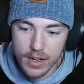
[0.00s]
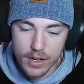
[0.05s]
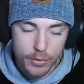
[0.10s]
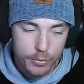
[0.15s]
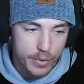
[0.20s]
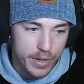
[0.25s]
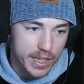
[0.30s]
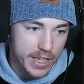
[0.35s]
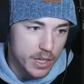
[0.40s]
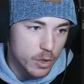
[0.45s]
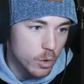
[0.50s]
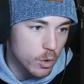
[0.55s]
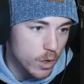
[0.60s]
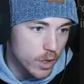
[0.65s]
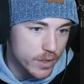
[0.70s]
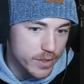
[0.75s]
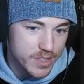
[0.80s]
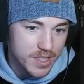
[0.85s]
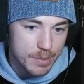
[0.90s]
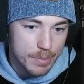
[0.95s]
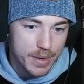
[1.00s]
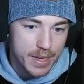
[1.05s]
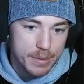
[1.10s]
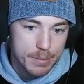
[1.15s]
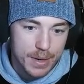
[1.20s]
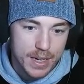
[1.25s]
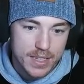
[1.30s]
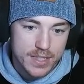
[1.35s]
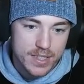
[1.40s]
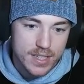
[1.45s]
Really cool. Submitted
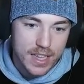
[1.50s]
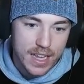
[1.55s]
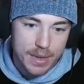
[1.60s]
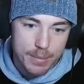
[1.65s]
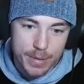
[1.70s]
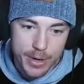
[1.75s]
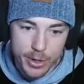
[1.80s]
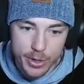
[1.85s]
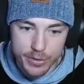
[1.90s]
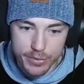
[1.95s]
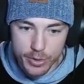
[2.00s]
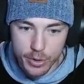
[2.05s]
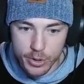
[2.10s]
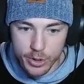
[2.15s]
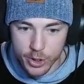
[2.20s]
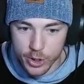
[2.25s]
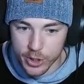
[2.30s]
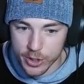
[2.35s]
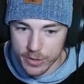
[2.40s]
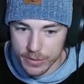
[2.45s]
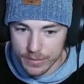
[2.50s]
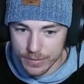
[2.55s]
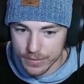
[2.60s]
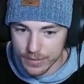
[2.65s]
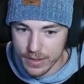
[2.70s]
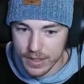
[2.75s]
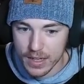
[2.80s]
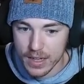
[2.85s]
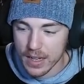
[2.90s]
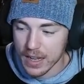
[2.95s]
by Sly Bearded Vulture,
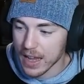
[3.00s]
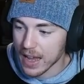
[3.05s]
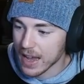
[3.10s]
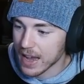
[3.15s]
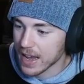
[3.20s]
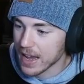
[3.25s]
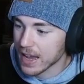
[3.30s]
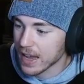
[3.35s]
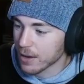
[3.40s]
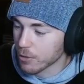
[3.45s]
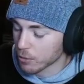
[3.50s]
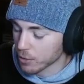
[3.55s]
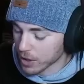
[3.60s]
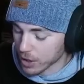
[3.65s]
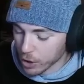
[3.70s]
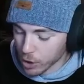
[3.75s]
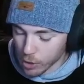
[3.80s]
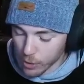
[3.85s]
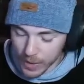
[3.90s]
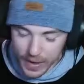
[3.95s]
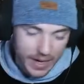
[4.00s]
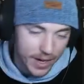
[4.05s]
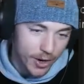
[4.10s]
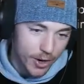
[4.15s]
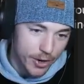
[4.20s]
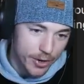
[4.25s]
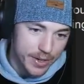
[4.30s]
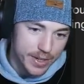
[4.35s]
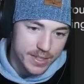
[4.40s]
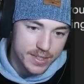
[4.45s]
a recurring
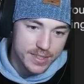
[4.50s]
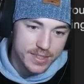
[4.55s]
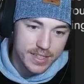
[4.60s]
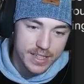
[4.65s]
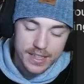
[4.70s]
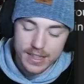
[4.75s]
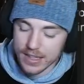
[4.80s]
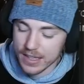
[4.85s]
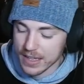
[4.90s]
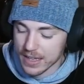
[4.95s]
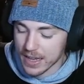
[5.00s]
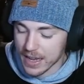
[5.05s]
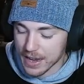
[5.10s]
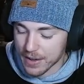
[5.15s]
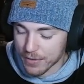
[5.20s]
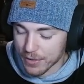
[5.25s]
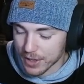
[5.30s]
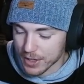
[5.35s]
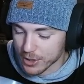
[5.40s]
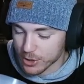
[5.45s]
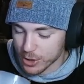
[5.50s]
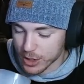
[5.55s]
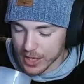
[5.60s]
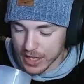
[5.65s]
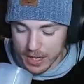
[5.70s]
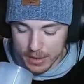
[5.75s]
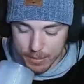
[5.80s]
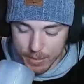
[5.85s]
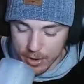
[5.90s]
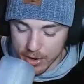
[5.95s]
artist in the AVNJ
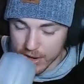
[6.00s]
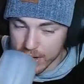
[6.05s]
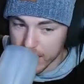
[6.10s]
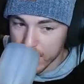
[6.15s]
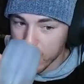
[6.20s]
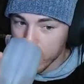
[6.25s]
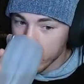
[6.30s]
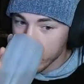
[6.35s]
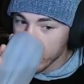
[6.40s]
community.